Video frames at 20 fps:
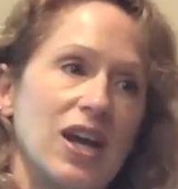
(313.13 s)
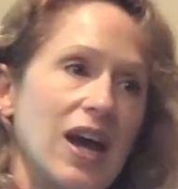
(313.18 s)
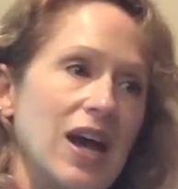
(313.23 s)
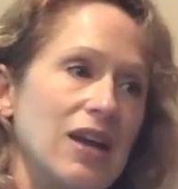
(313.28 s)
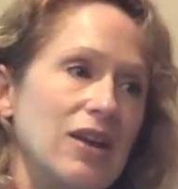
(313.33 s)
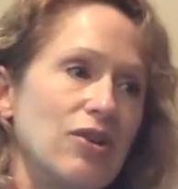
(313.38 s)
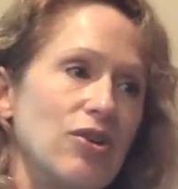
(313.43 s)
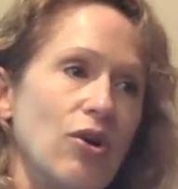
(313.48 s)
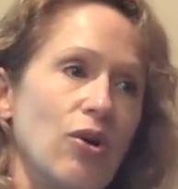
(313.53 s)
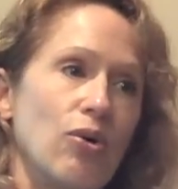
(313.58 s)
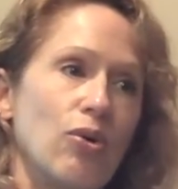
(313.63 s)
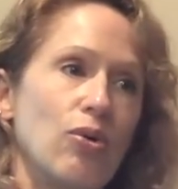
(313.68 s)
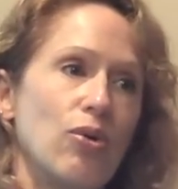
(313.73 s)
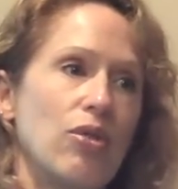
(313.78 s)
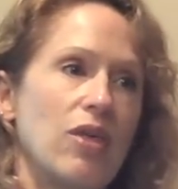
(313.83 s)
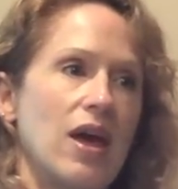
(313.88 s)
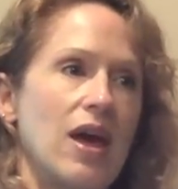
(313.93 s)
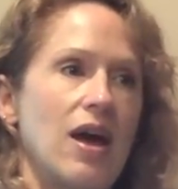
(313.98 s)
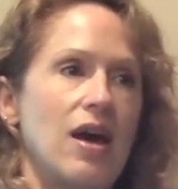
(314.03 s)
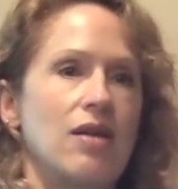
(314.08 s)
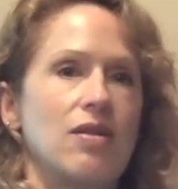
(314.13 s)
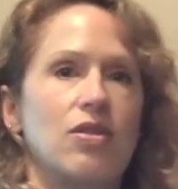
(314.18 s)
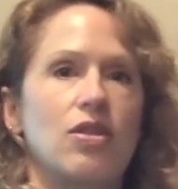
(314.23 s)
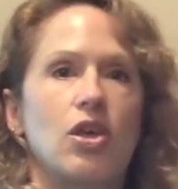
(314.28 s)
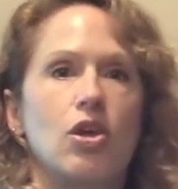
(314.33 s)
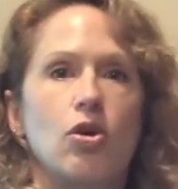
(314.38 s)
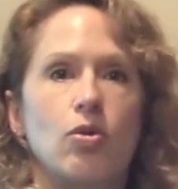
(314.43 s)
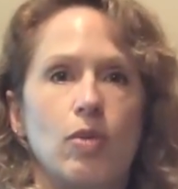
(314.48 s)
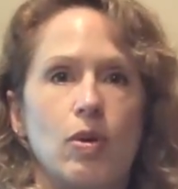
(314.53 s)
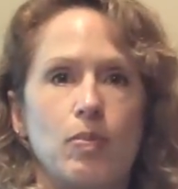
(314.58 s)
I know that the
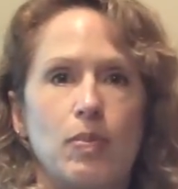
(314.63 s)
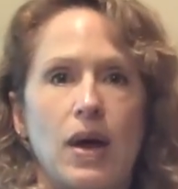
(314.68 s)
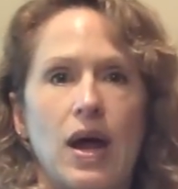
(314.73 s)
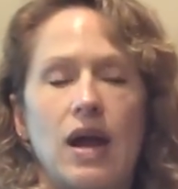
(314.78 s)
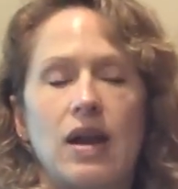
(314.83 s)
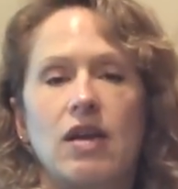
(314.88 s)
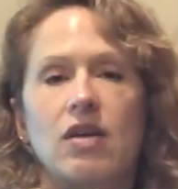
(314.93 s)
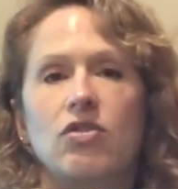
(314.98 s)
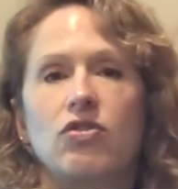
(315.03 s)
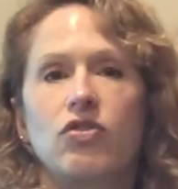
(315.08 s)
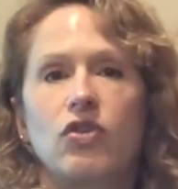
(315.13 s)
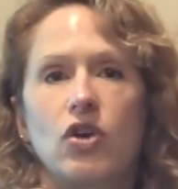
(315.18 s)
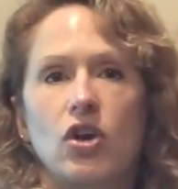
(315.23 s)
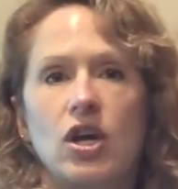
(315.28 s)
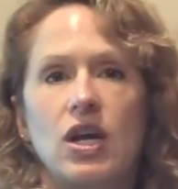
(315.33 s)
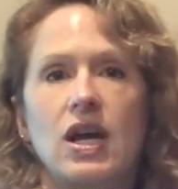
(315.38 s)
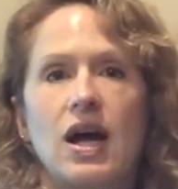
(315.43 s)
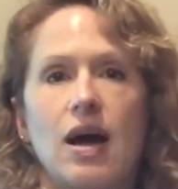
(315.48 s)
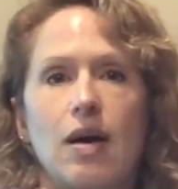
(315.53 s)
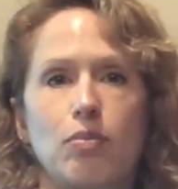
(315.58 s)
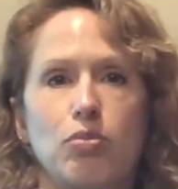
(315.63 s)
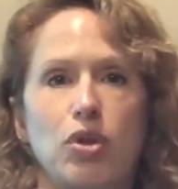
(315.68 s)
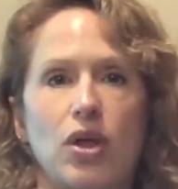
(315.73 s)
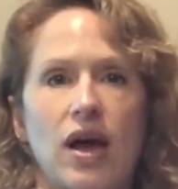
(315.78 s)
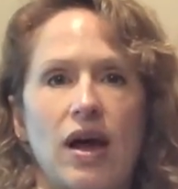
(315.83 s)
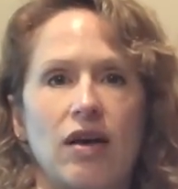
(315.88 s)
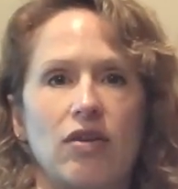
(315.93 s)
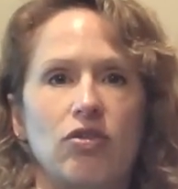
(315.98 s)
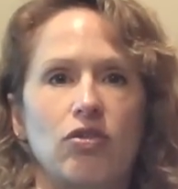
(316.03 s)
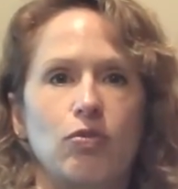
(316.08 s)
human body is very
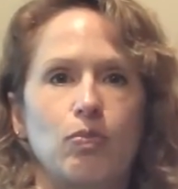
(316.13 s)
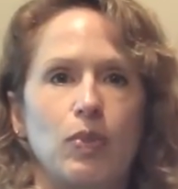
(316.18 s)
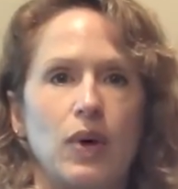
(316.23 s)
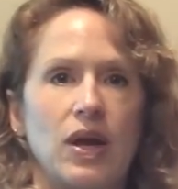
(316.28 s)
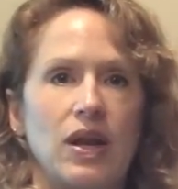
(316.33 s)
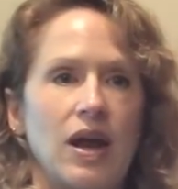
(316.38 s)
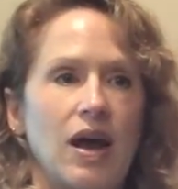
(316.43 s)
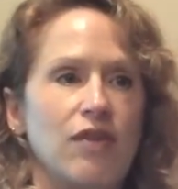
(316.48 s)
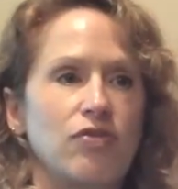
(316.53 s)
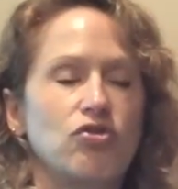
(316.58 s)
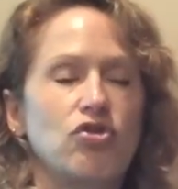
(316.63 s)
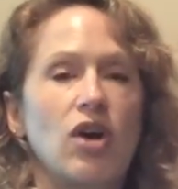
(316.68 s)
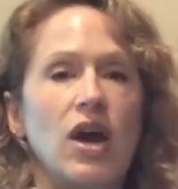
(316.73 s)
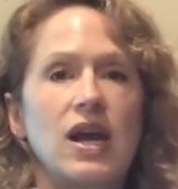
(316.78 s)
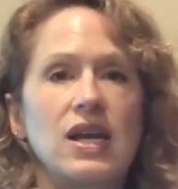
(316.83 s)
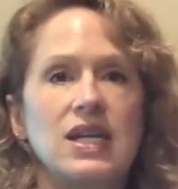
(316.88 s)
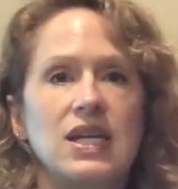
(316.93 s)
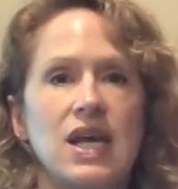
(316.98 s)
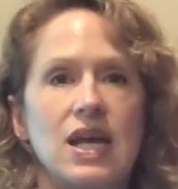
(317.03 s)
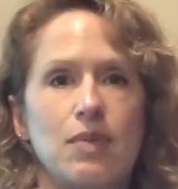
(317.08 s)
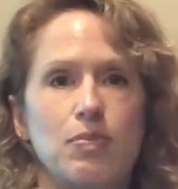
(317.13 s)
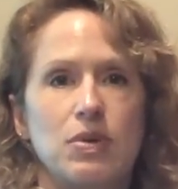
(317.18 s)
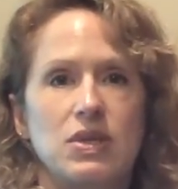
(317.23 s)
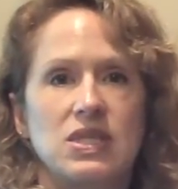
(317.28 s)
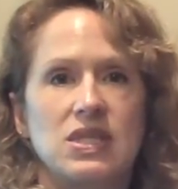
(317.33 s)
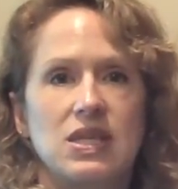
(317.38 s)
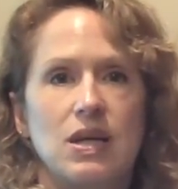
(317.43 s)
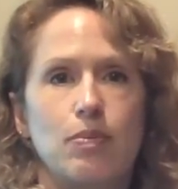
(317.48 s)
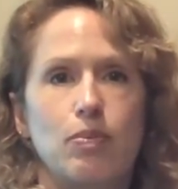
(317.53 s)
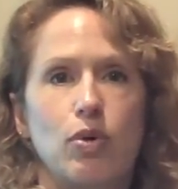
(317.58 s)
complex, but I've tried to keep it
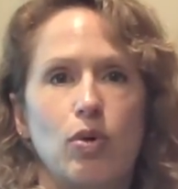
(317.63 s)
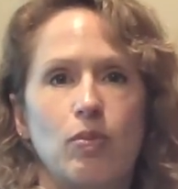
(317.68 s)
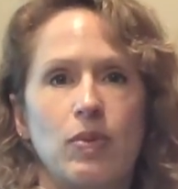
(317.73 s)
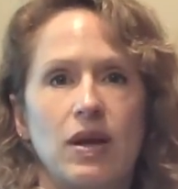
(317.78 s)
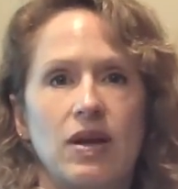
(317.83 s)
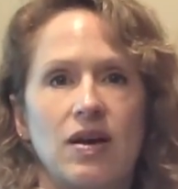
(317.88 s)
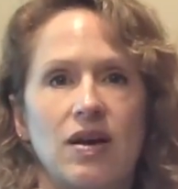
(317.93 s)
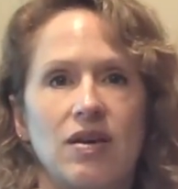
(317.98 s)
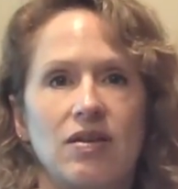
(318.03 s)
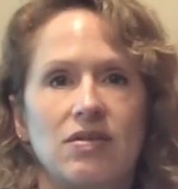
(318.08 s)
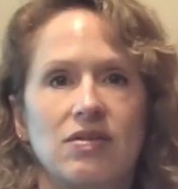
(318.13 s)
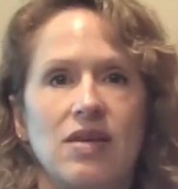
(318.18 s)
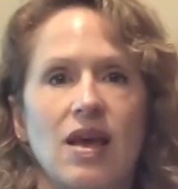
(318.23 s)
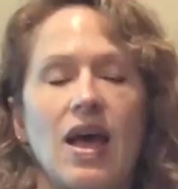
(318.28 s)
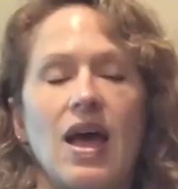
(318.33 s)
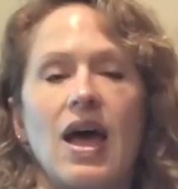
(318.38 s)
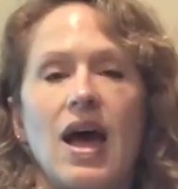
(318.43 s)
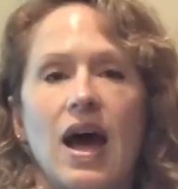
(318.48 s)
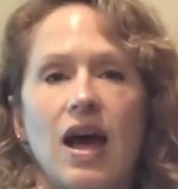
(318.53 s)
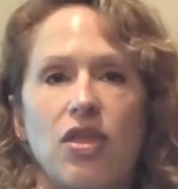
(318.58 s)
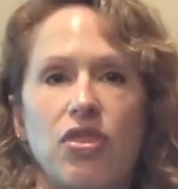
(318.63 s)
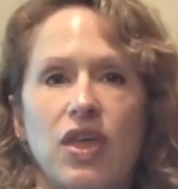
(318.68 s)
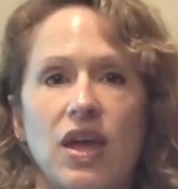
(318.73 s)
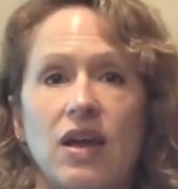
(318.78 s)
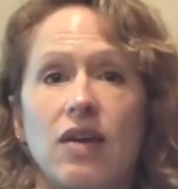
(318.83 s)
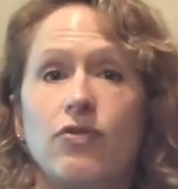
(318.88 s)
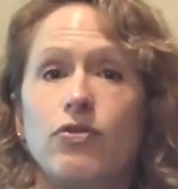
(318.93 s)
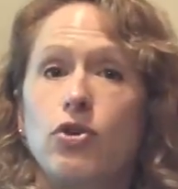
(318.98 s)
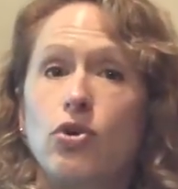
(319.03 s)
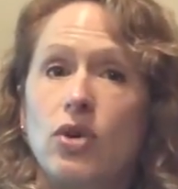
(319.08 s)
simple because I think
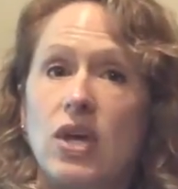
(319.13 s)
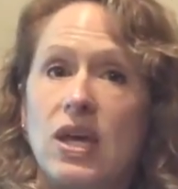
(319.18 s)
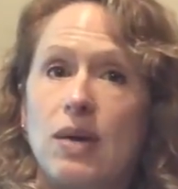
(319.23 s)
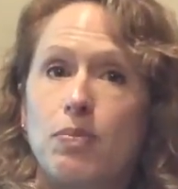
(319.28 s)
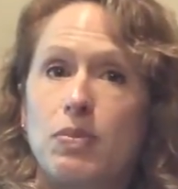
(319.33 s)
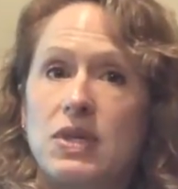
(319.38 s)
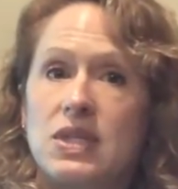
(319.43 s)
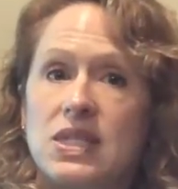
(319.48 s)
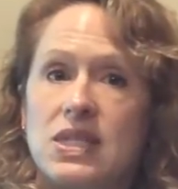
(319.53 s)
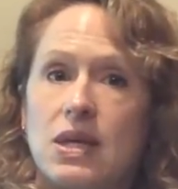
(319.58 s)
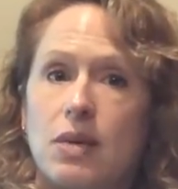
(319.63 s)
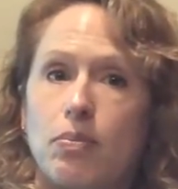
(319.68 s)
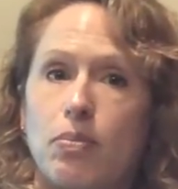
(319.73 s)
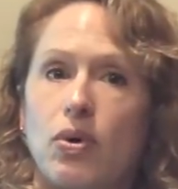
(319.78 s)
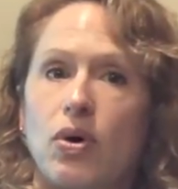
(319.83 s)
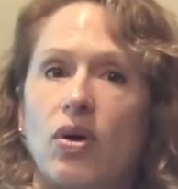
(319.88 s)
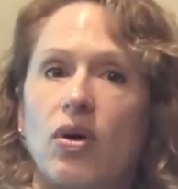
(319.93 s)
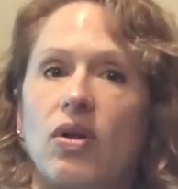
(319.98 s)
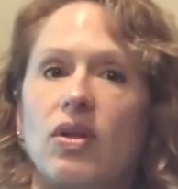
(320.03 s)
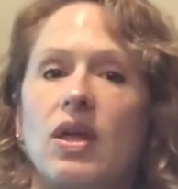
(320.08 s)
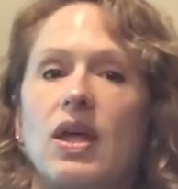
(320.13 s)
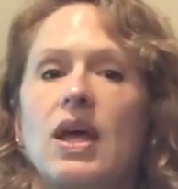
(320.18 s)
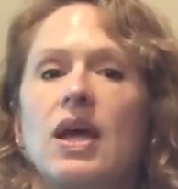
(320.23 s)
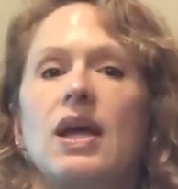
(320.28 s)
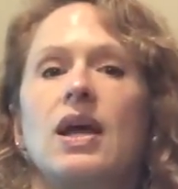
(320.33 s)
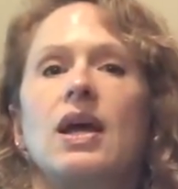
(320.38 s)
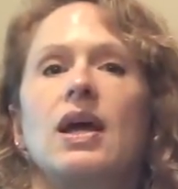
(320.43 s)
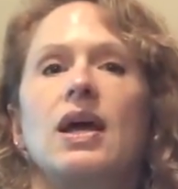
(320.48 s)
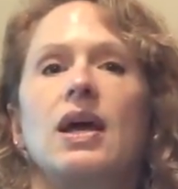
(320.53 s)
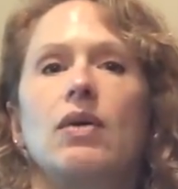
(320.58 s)
if you keep it simple,
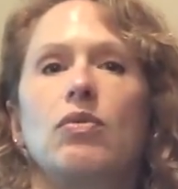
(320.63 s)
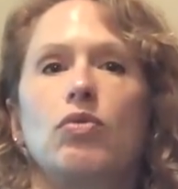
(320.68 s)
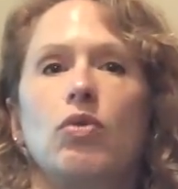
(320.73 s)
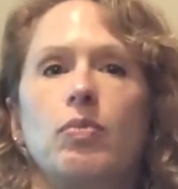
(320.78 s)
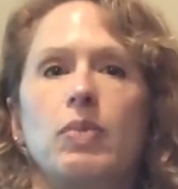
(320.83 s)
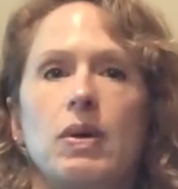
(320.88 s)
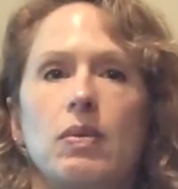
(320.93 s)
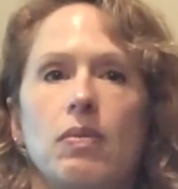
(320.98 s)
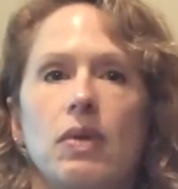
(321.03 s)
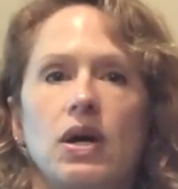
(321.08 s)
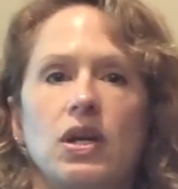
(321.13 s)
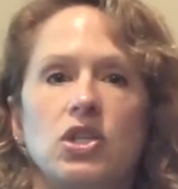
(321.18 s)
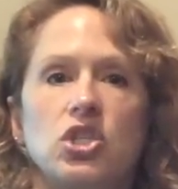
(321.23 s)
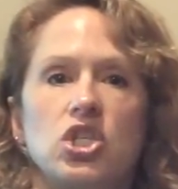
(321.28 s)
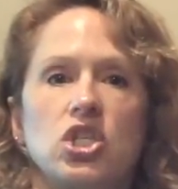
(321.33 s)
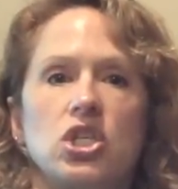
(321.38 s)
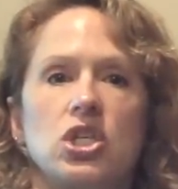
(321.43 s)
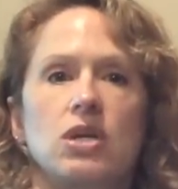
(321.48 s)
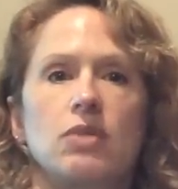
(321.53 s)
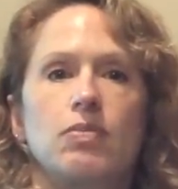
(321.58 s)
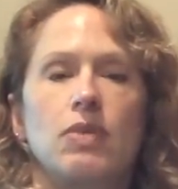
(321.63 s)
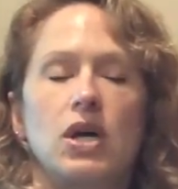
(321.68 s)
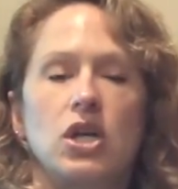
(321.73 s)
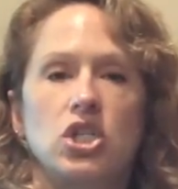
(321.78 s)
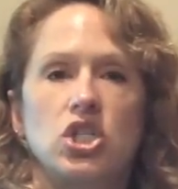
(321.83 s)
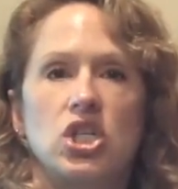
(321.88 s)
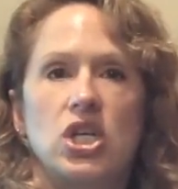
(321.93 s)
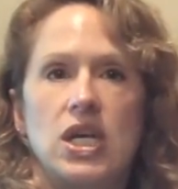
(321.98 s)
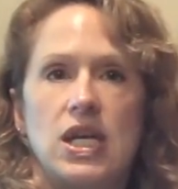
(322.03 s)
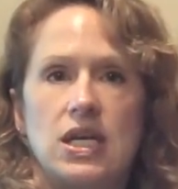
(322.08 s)
it will be much,
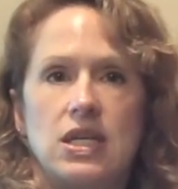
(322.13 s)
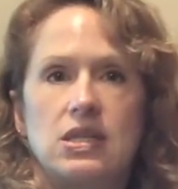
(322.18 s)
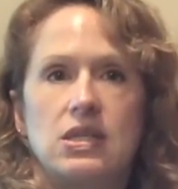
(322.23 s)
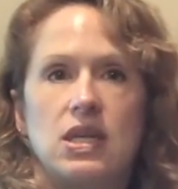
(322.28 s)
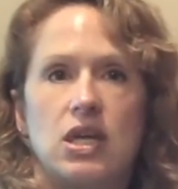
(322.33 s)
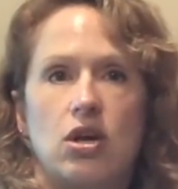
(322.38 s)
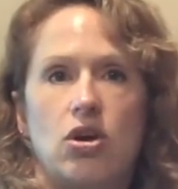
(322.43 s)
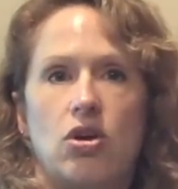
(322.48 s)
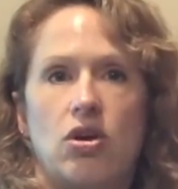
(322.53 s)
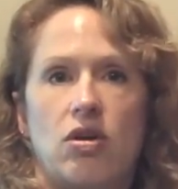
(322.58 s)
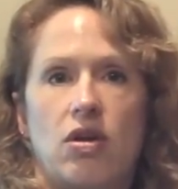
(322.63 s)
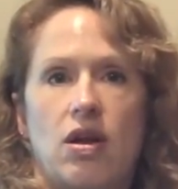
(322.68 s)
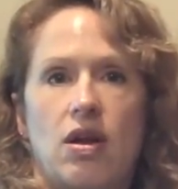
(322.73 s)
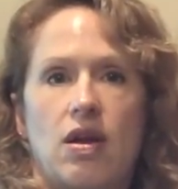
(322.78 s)
much easier.